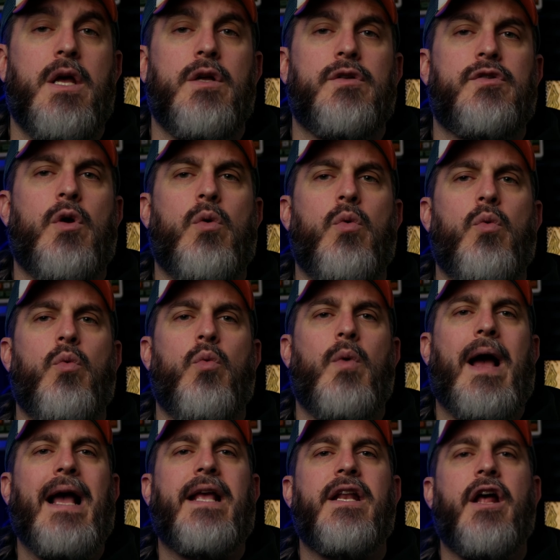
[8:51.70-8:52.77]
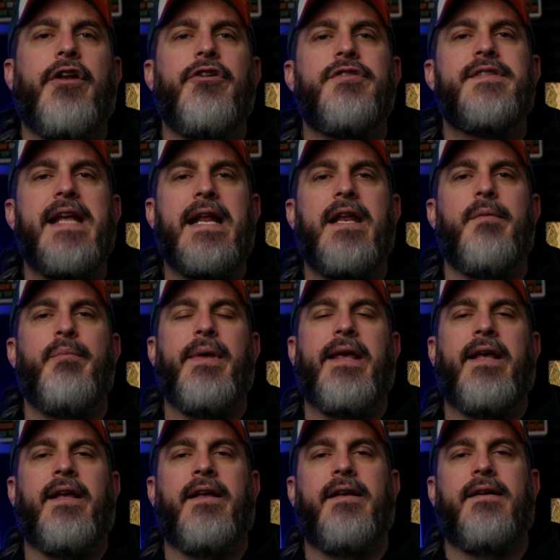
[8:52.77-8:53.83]
So I can understand him
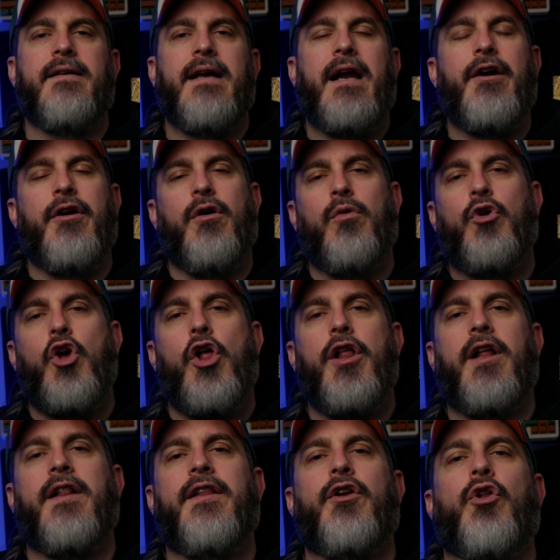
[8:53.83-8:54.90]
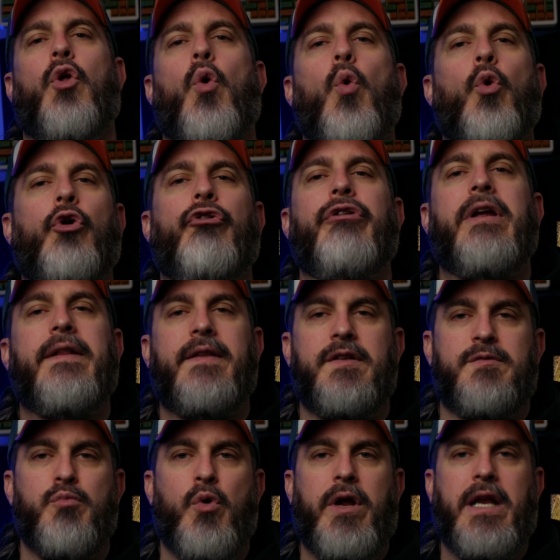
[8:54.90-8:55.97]
being, I don't know, call it a little ornery at
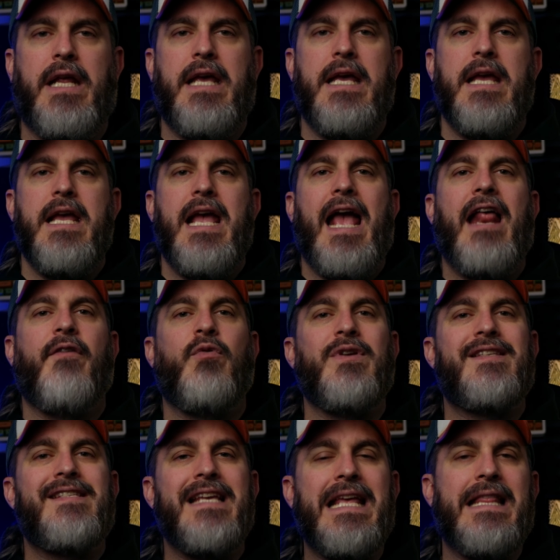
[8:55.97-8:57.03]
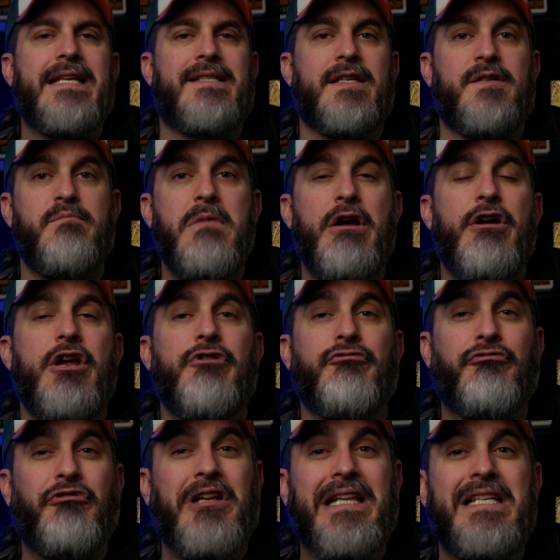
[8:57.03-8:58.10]
this point. And if we see this as Merry
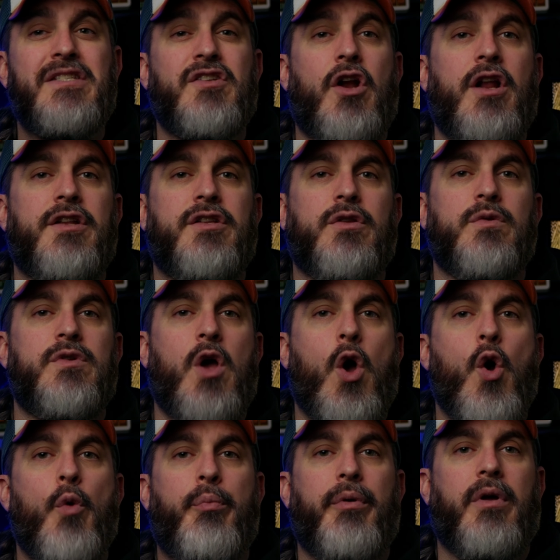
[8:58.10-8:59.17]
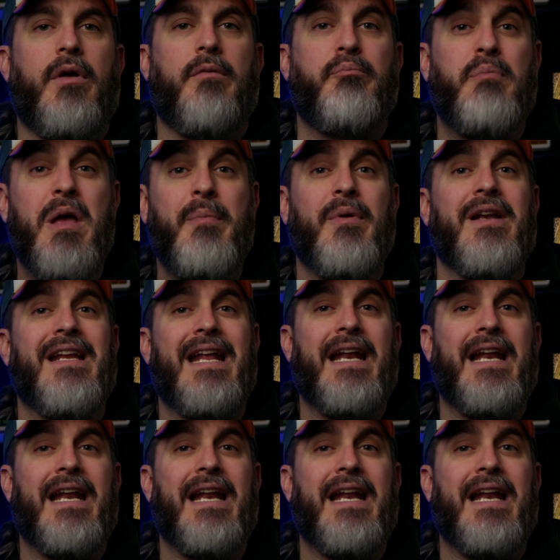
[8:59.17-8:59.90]
really starting to lose hope, Pippin